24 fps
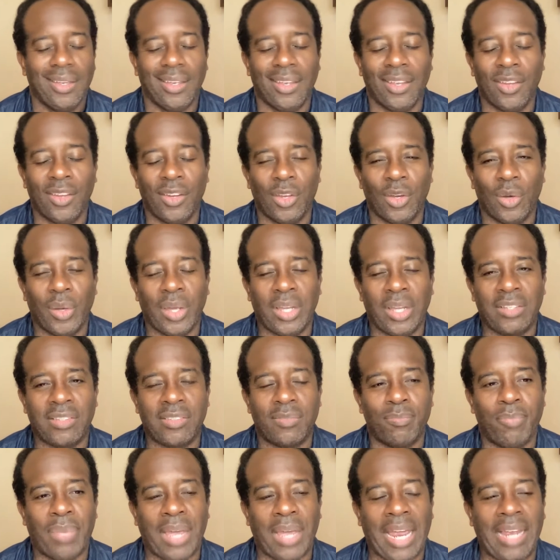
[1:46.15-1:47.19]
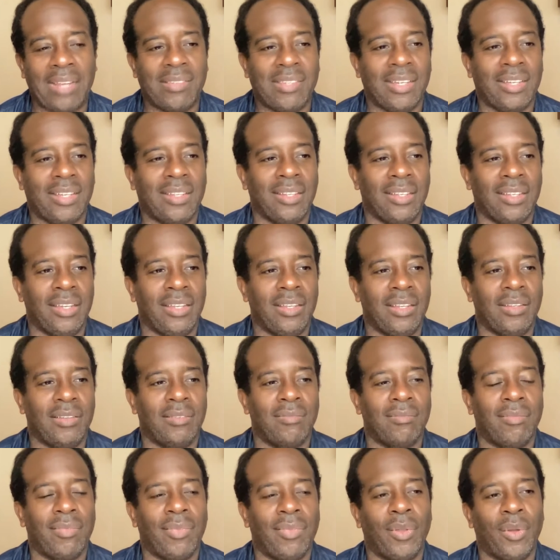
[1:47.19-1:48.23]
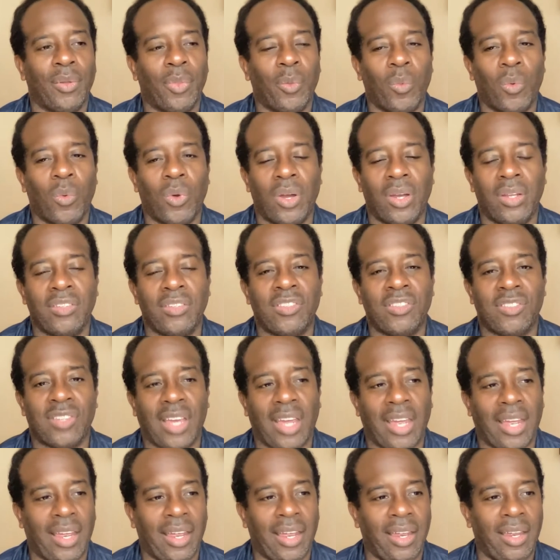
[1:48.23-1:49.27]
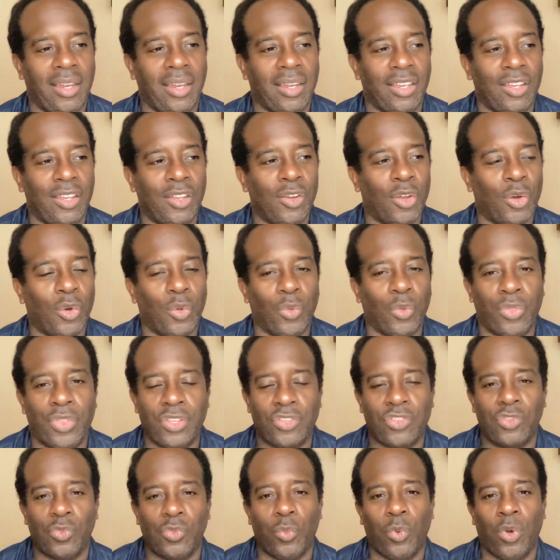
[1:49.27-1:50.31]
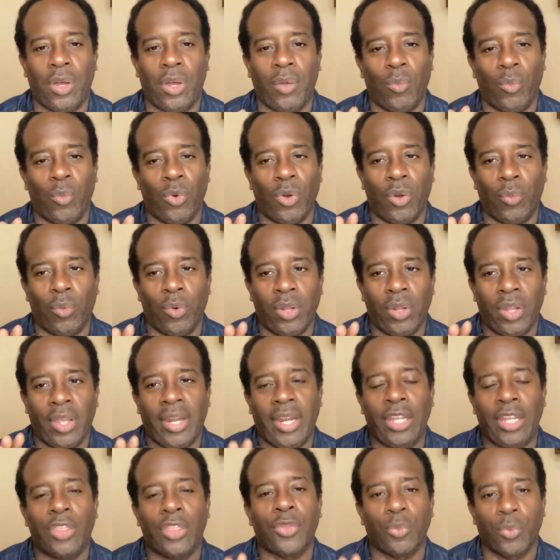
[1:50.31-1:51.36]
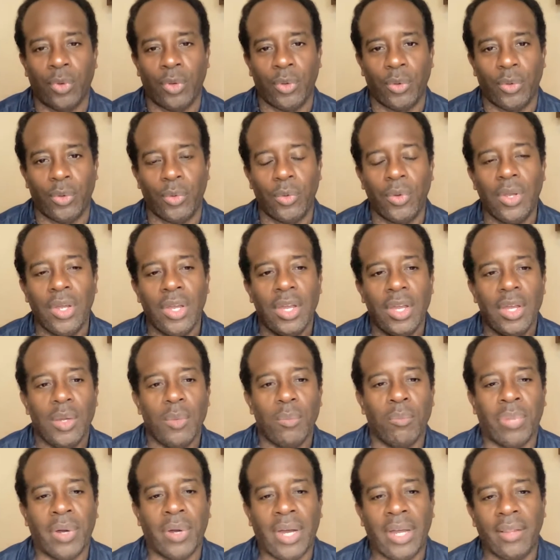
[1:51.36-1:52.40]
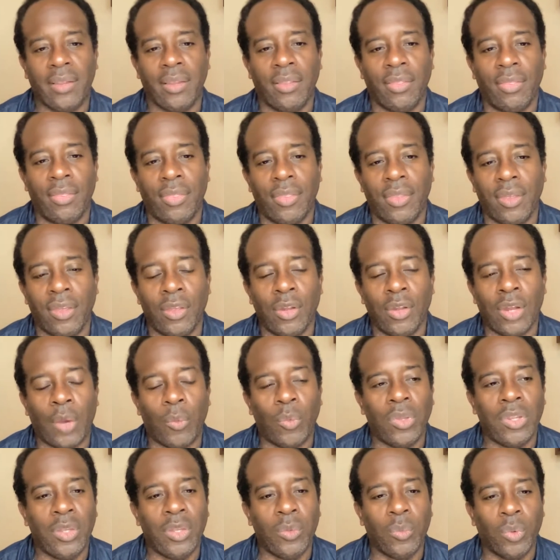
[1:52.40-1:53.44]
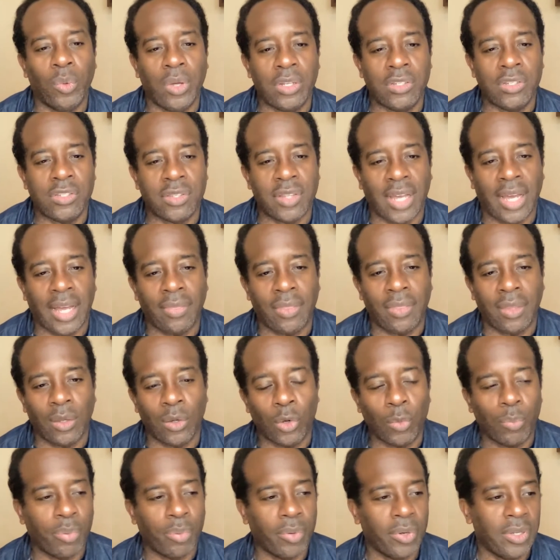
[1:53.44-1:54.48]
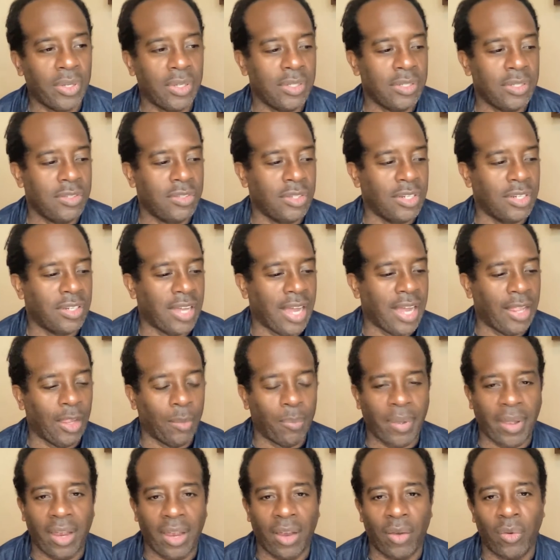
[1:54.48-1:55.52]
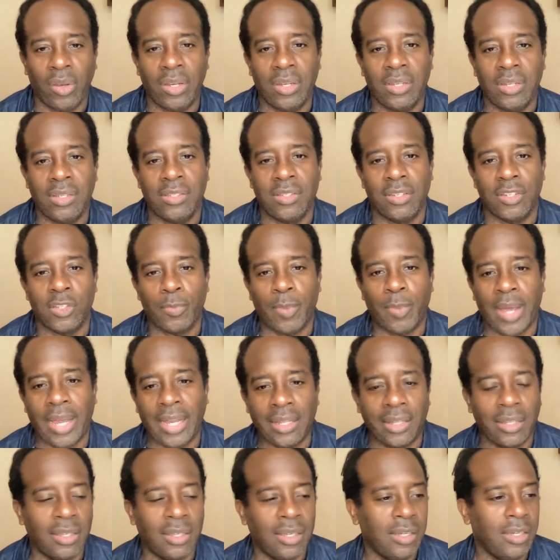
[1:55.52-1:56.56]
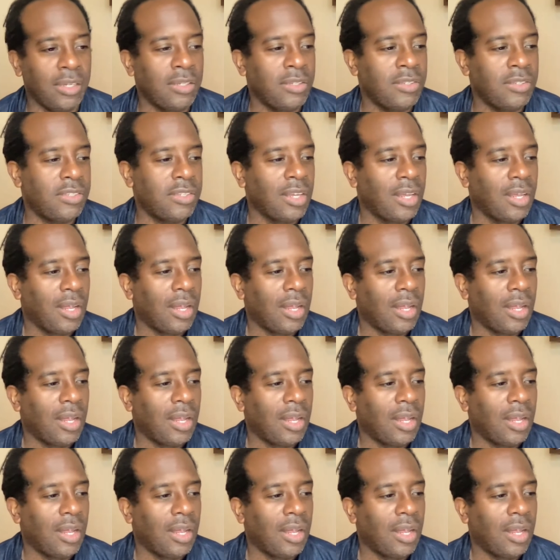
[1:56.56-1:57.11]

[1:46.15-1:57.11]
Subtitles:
is basically they're the ones saying, this is what we're letting through. But, I really wish that the Oprahs and the Tyler Perrys and the Spike Lees,